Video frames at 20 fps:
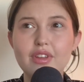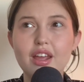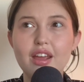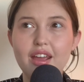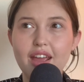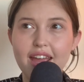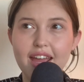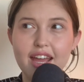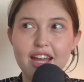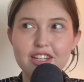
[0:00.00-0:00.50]

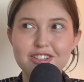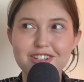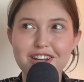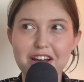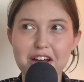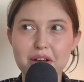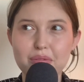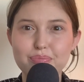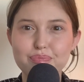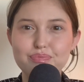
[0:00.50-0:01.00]

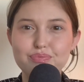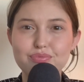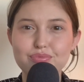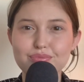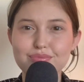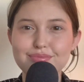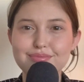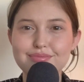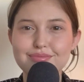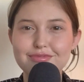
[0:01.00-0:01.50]
And
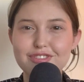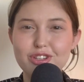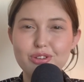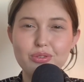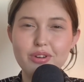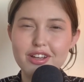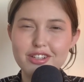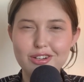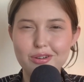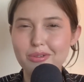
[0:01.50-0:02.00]
you
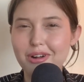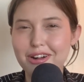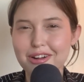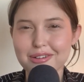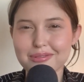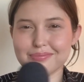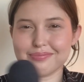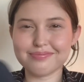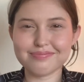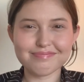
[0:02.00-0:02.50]
guys are
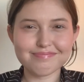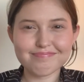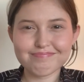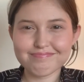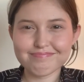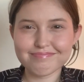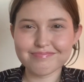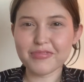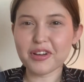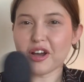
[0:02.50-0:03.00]
welcome.
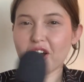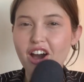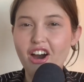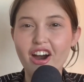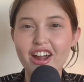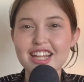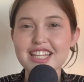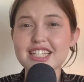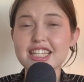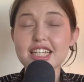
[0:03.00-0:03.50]

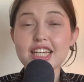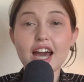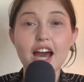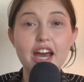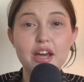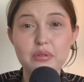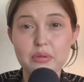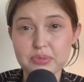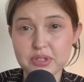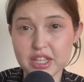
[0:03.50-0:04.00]
Honestly,
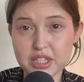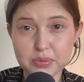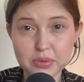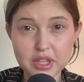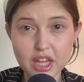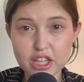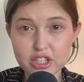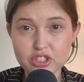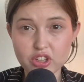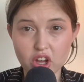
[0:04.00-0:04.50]
I'm obsessed with
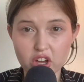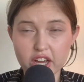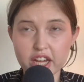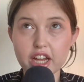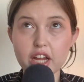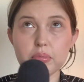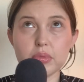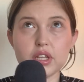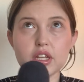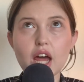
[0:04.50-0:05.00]
that song. And I
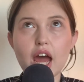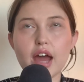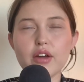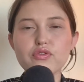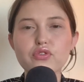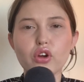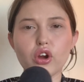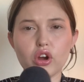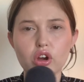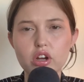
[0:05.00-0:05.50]
mean, I've
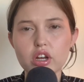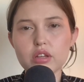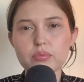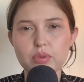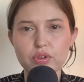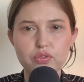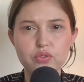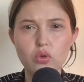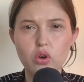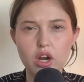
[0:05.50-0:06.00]
heard it
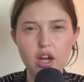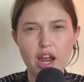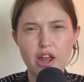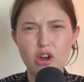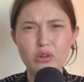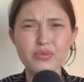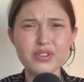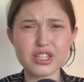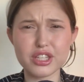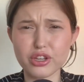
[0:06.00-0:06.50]
before. I
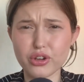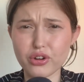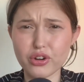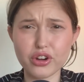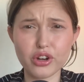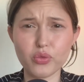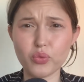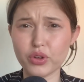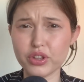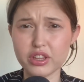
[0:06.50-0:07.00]
obviously heard
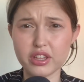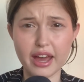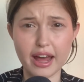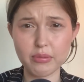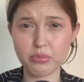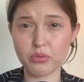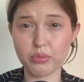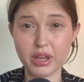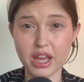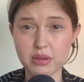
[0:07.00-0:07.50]
it when the
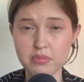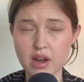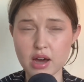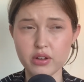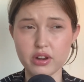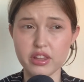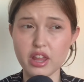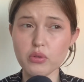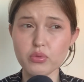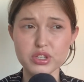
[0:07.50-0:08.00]
album came out,
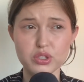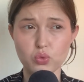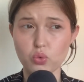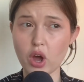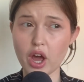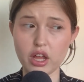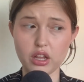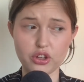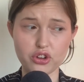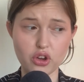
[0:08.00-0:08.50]
and that was a
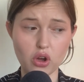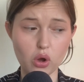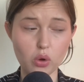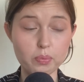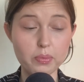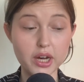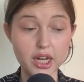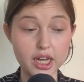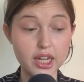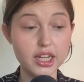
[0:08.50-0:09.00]
while ago.
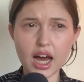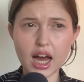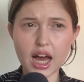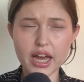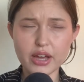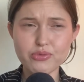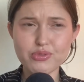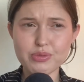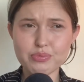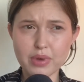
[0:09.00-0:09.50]
But
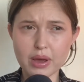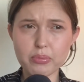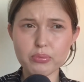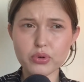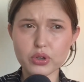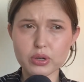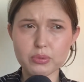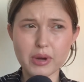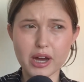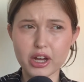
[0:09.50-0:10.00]
I
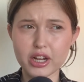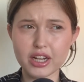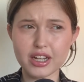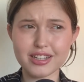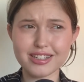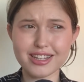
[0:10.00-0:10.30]
remember about it